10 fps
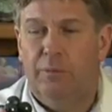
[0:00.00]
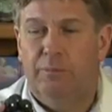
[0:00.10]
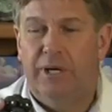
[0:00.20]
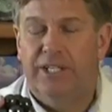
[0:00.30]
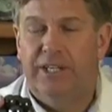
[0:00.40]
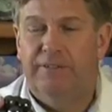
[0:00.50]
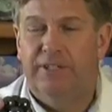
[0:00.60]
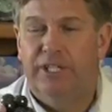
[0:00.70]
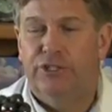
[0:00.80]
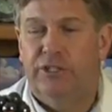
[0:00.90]
By
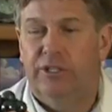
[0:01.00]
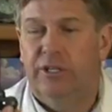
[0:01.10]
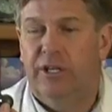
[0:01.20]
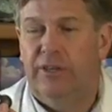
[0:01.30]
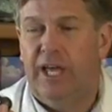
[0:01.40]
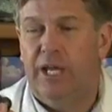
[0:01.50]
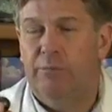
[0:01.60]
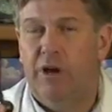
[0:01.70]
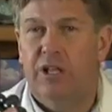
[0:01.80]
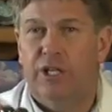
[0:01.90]
definition, that
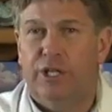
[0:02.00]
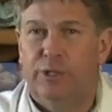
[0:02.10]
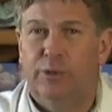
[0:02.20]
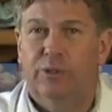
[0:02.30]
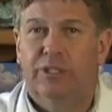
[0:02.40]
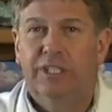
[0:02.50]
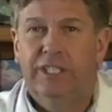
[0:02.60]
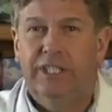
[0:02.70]
molecule